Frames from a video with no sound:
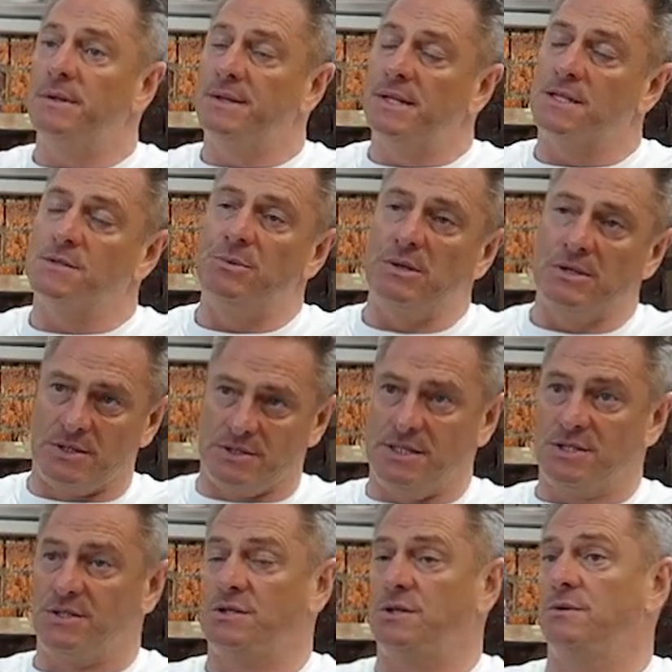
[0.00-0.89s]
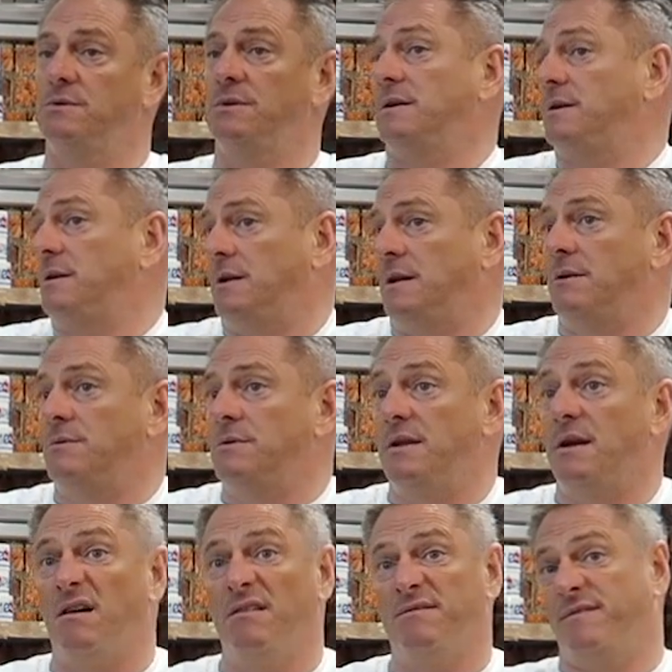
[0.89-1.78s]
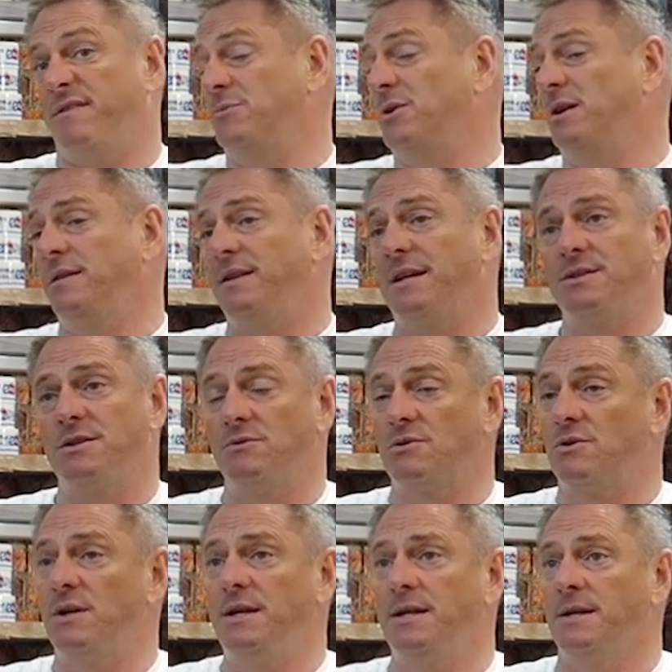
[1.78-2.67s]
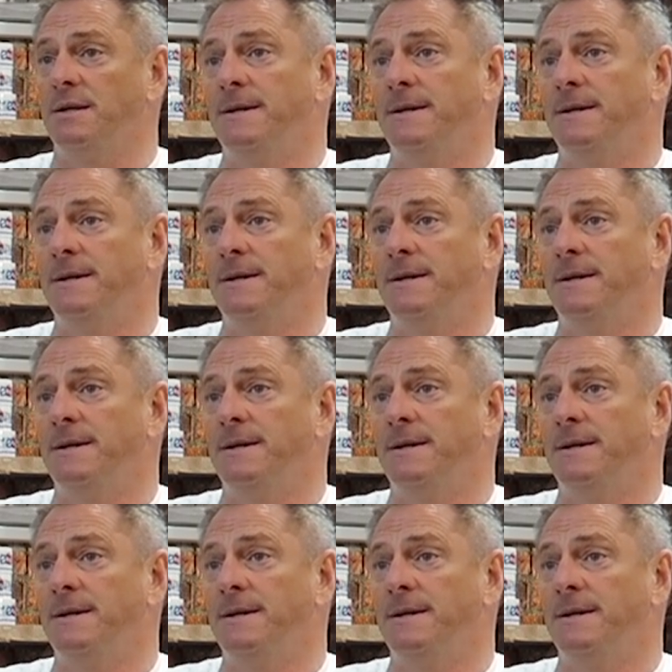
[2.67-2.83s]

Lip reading: But that's because it's too, for me, they're too greedy.